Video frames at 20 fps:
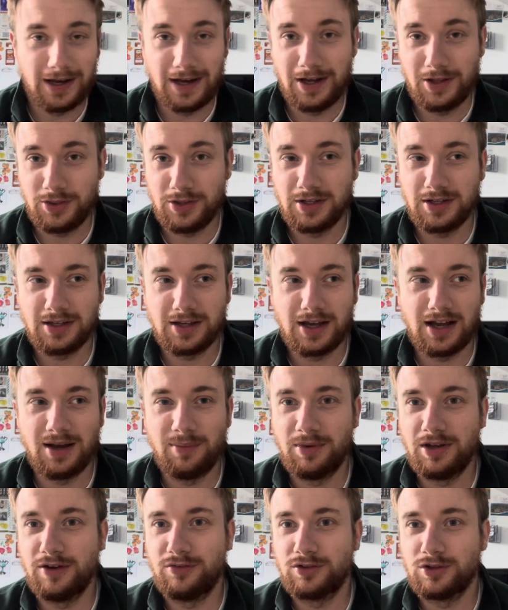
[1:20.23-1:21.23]
I think I
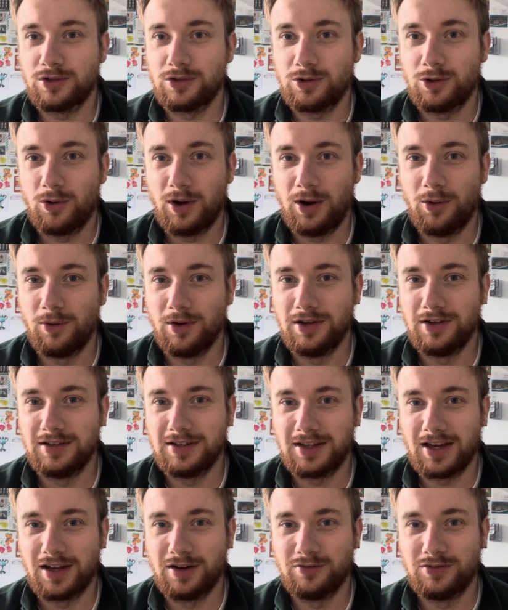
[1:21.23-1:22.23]
may have to go out and
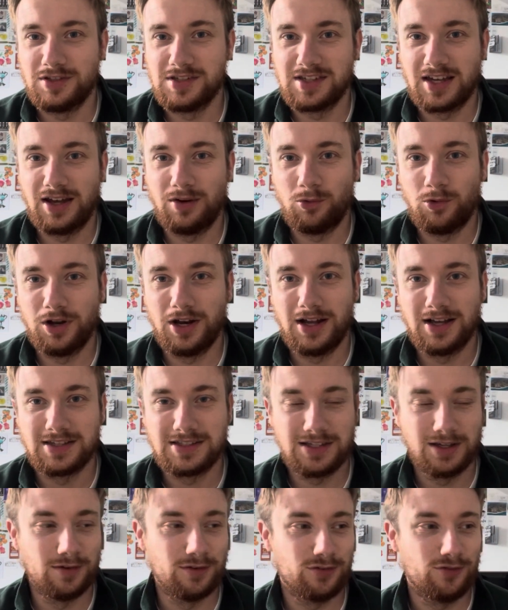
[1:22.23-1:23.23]
kind of design one
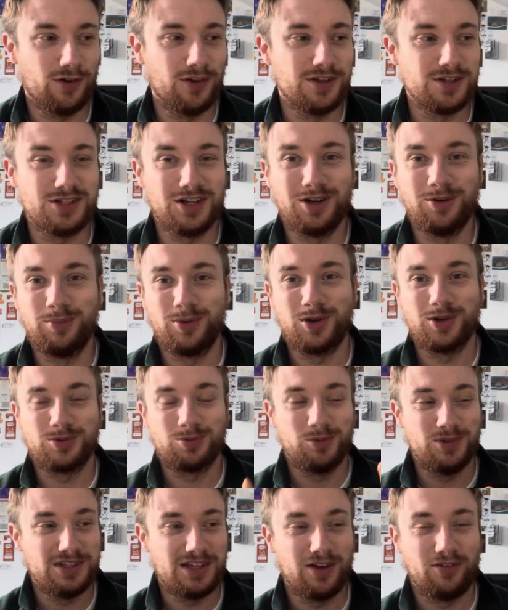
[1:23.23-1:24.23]
ourselves for this channel because
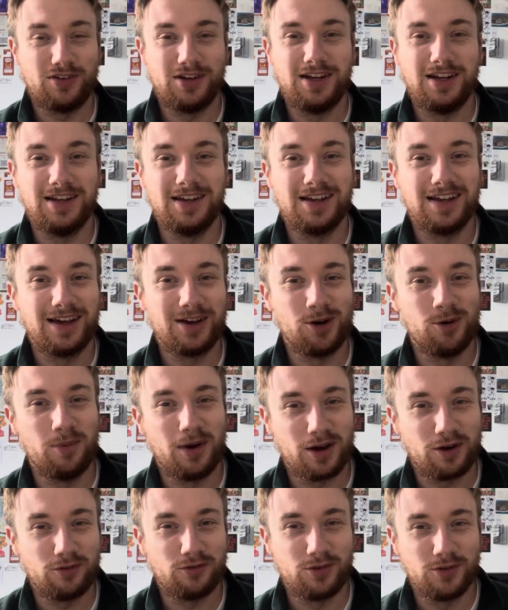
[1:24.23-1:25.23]
we definitely need a Lego
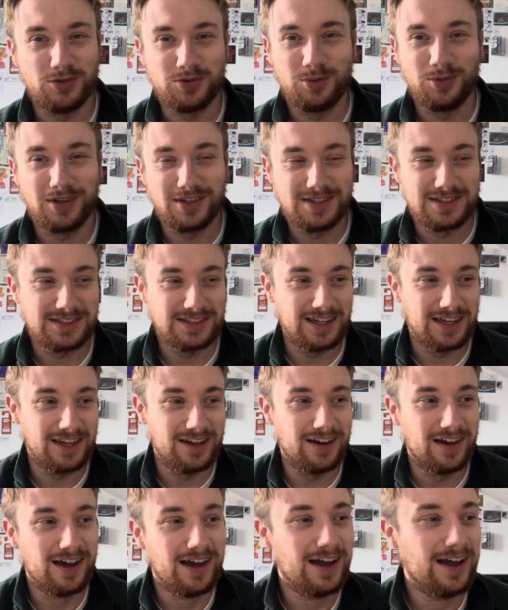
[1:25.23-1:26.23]
microphone so we can sit
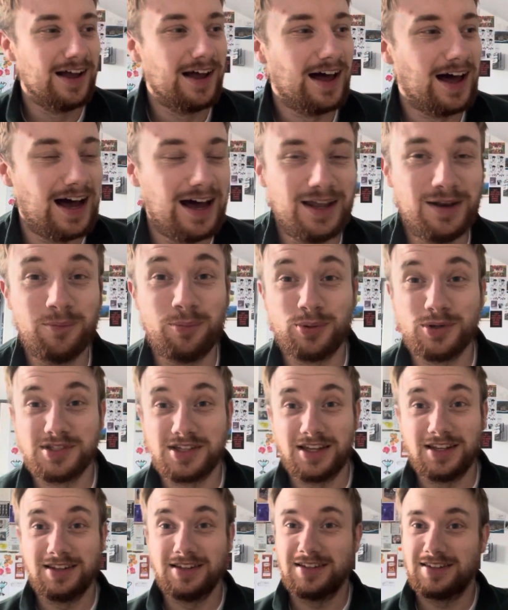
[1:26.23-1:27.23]
here and
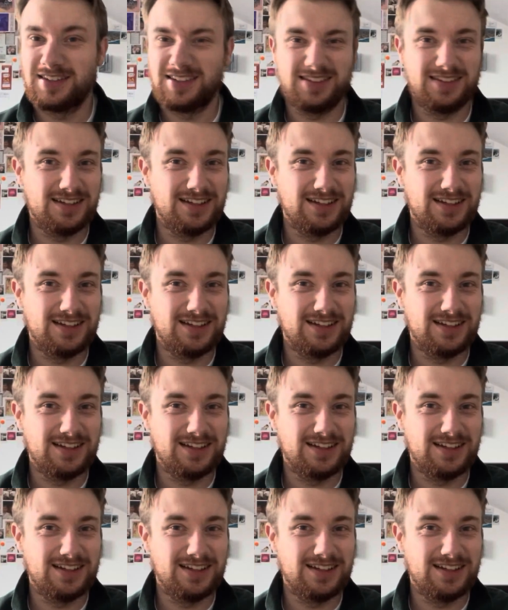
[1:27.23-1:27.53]
present,